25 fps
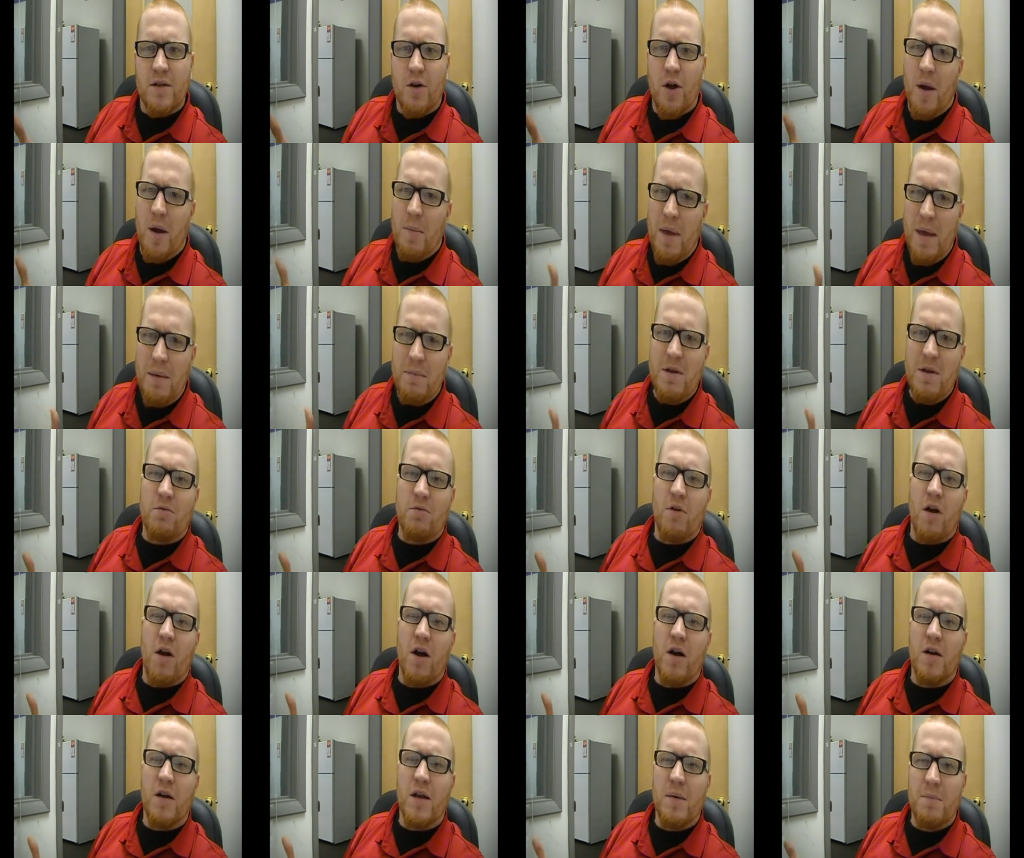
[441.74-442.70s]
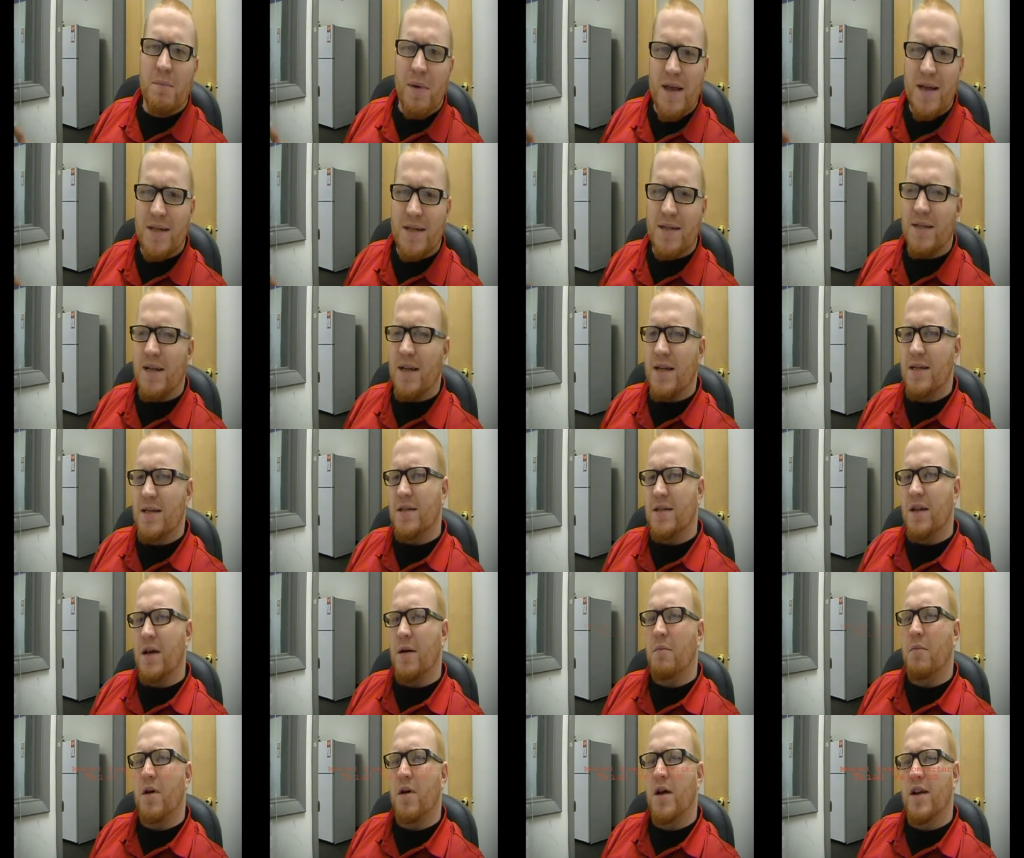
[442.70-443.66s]
You know, I may be wrong. It makes sense.
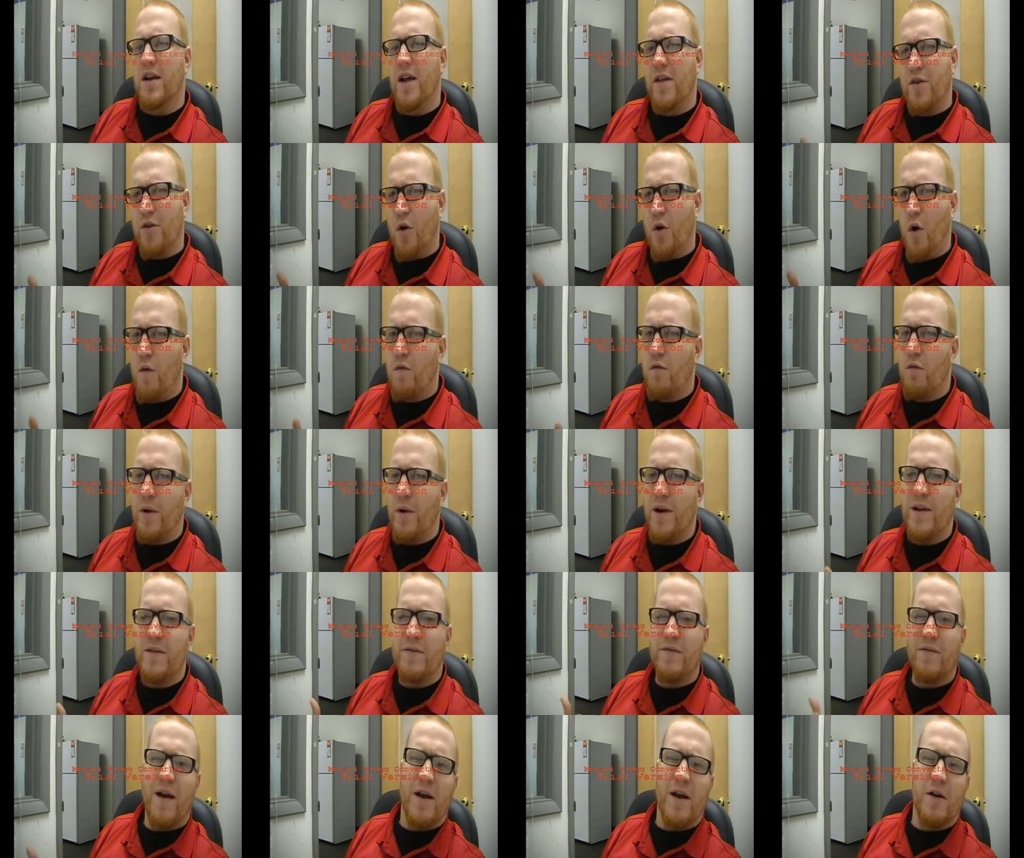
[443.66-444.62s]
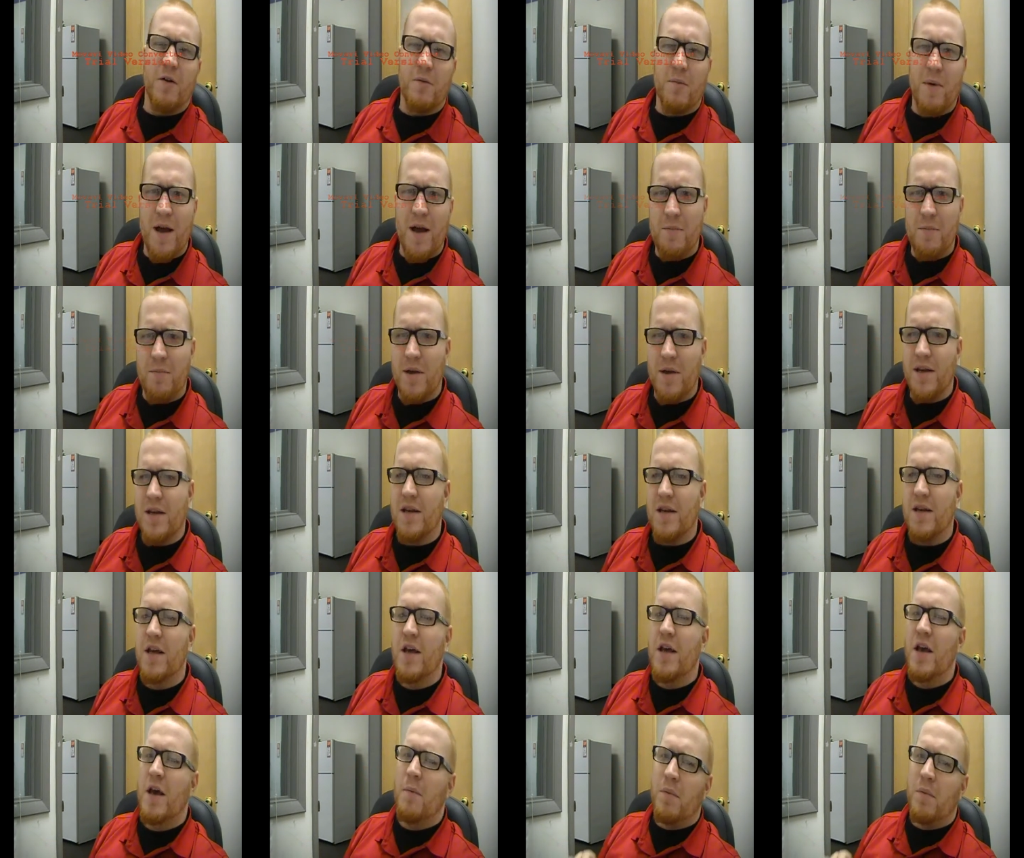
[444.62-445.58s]
Um, another overrated fighter, in my opinion.
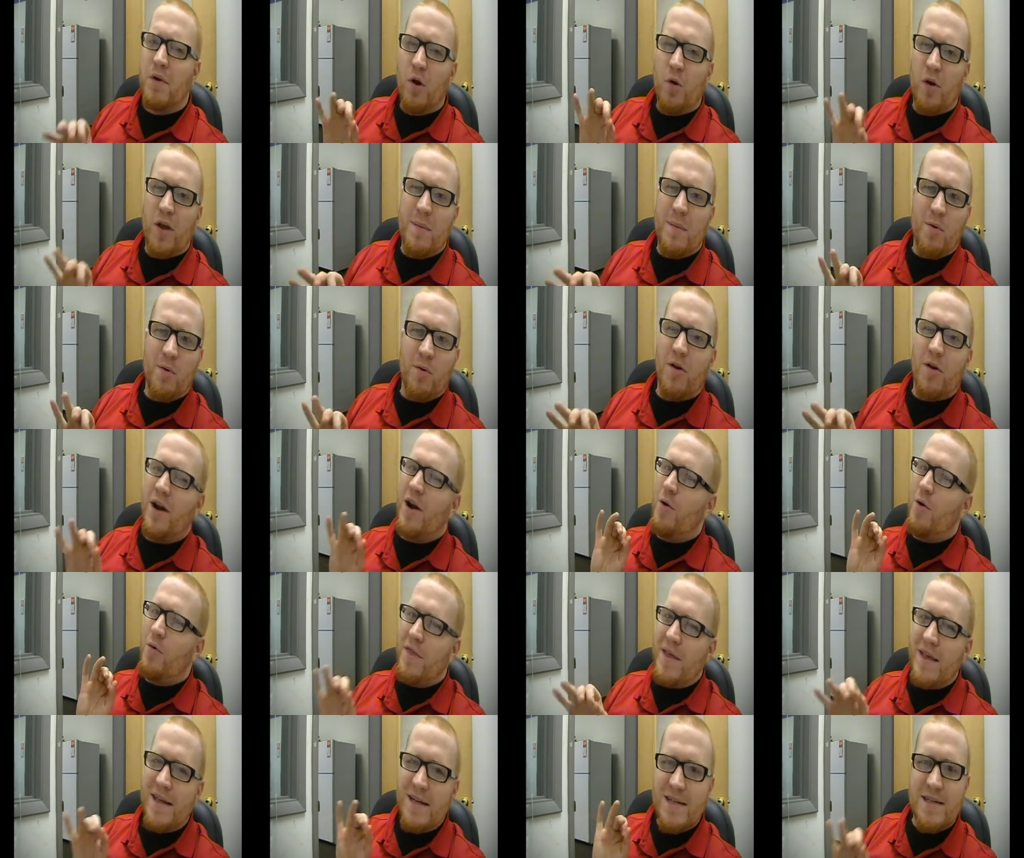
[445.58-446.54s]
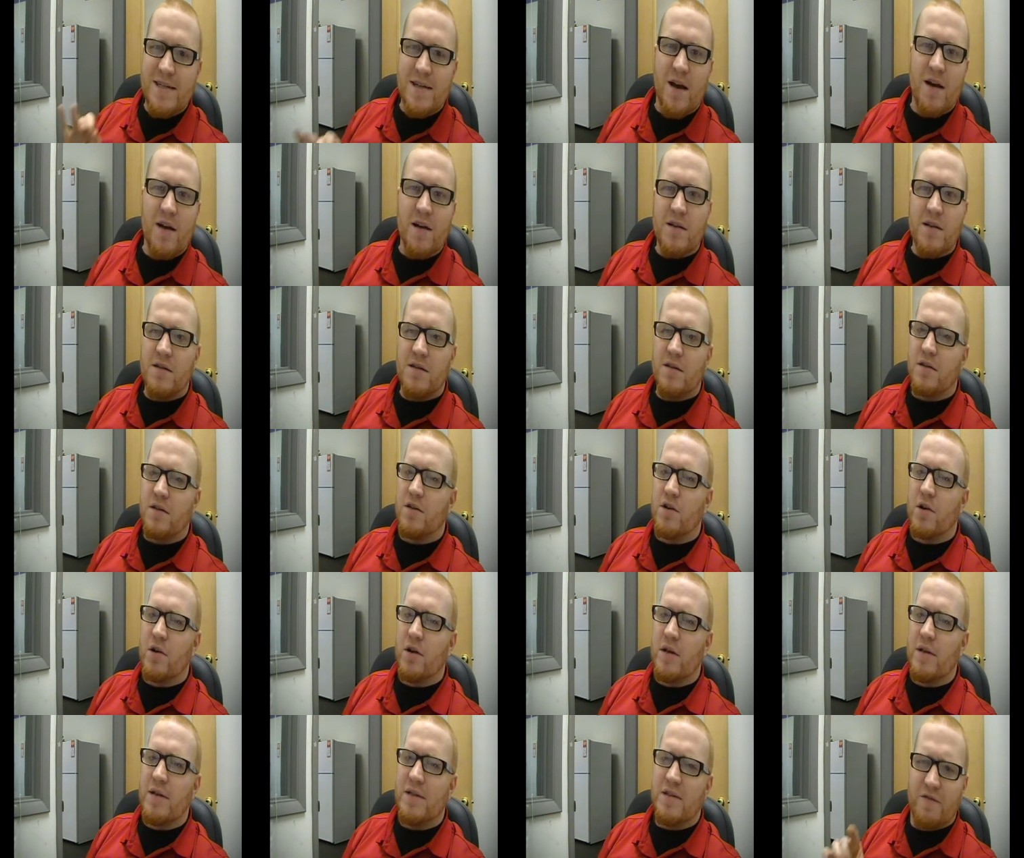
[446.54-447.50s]
But don't get me wrong. I don't think he sucks. You
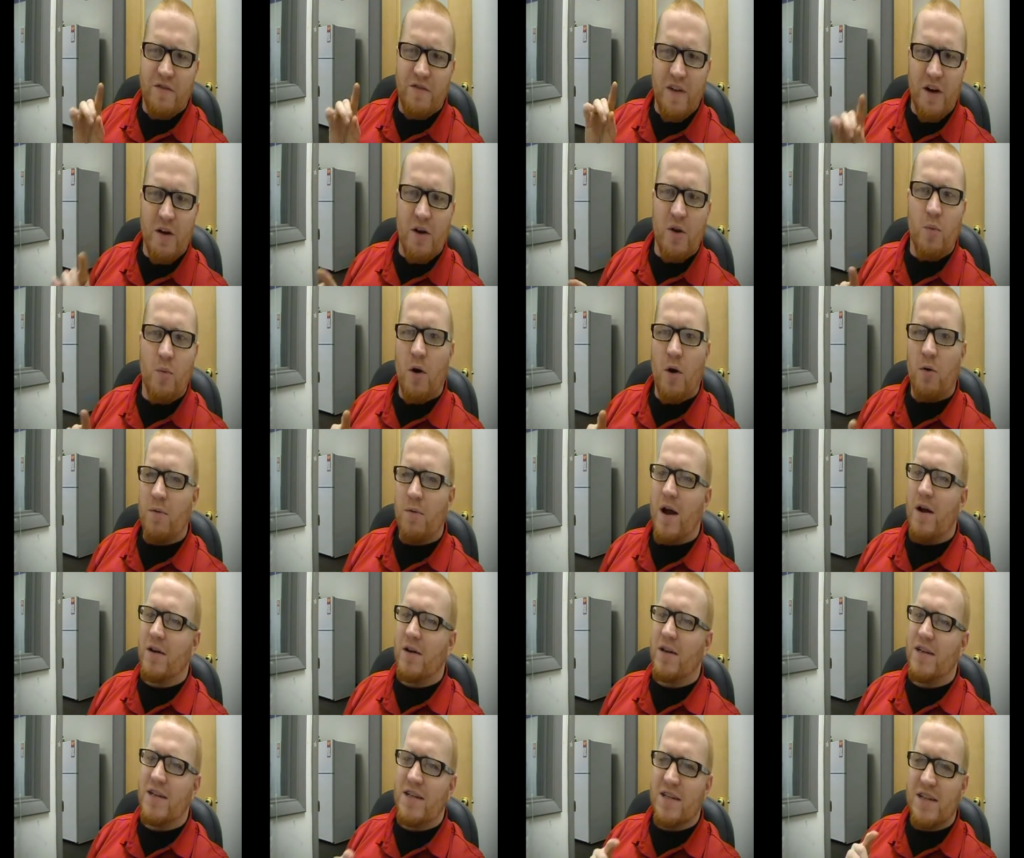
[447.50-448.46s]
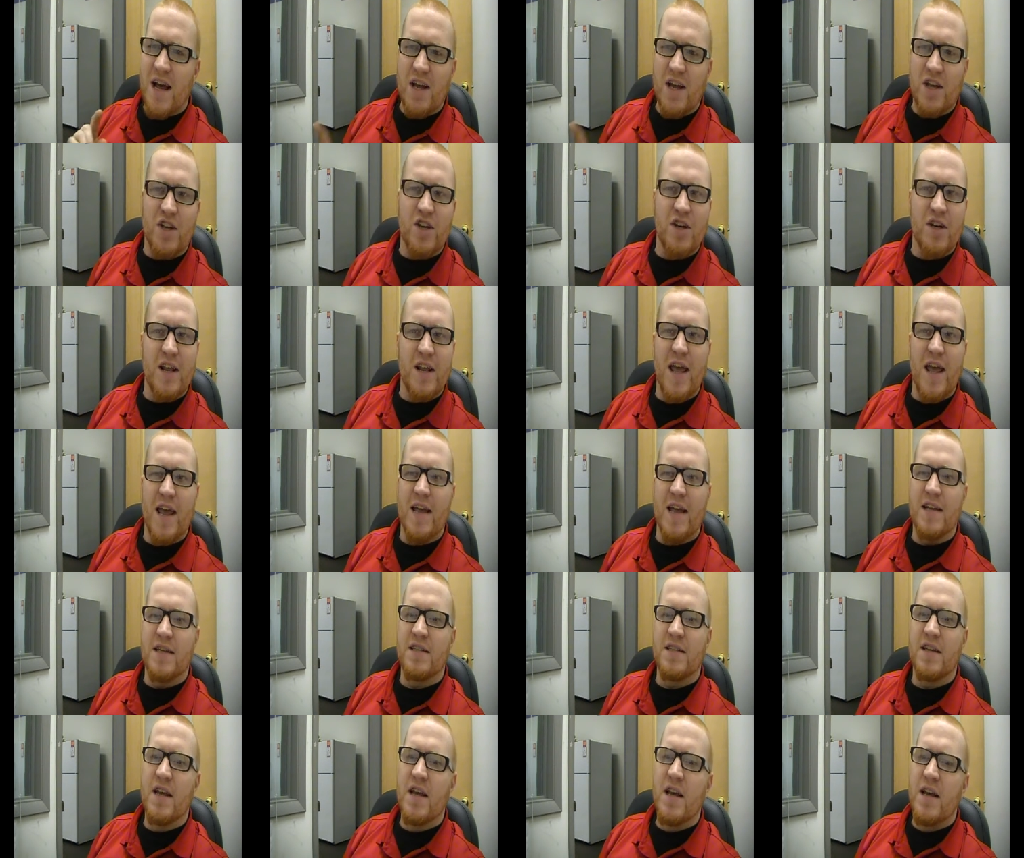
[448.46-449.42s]
know, he's very well rounded. He's got good
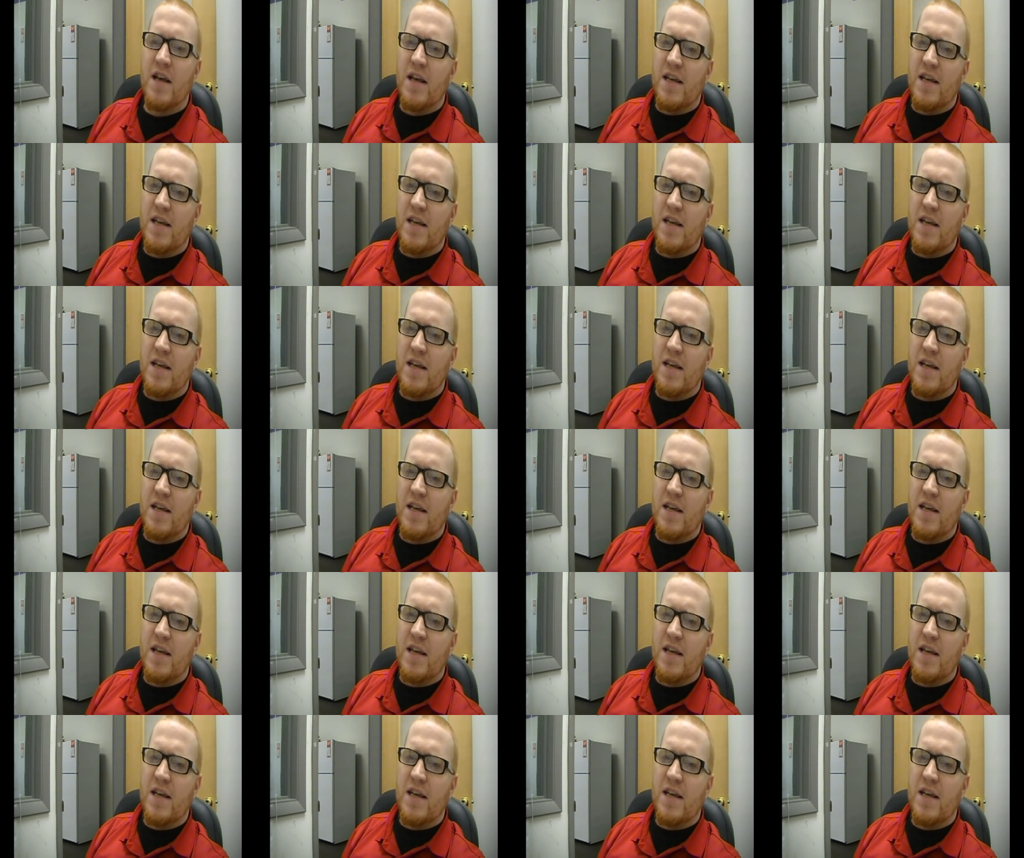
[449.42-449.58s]
hands.